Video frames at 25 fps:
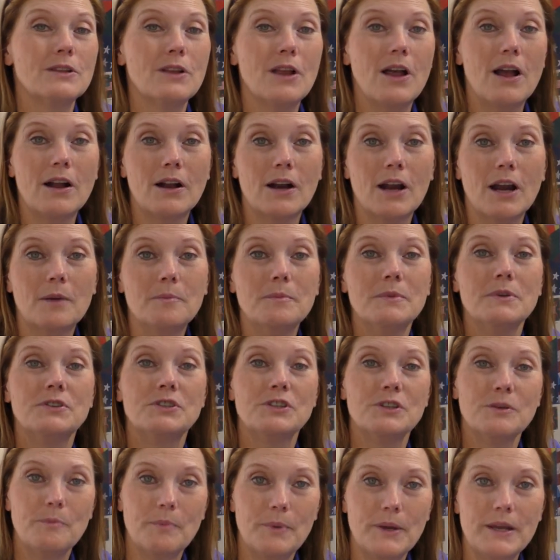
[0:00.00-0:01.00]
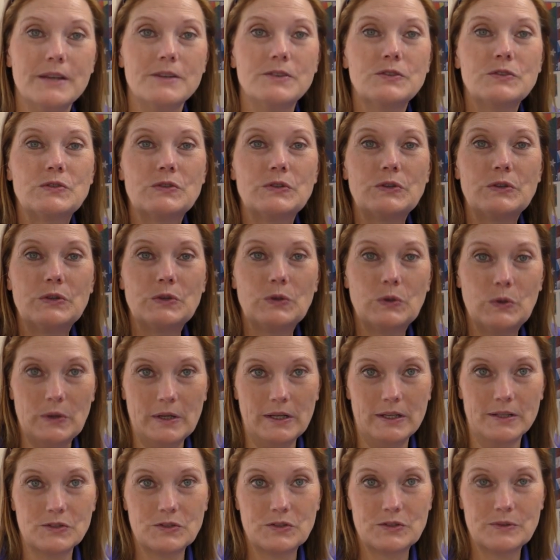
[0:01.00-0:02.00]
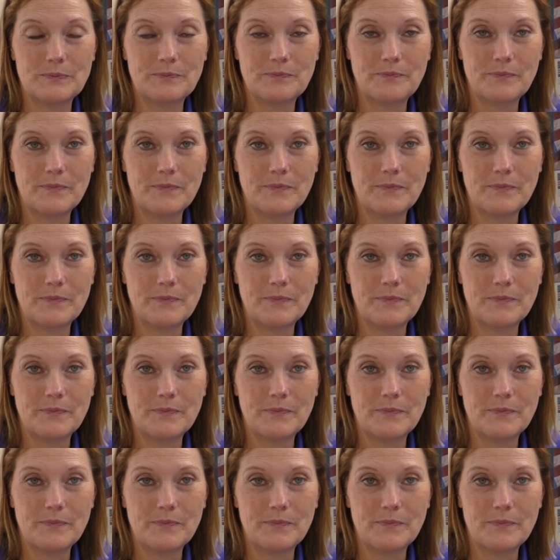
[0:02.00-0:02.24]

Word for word: longarm to baste quilts.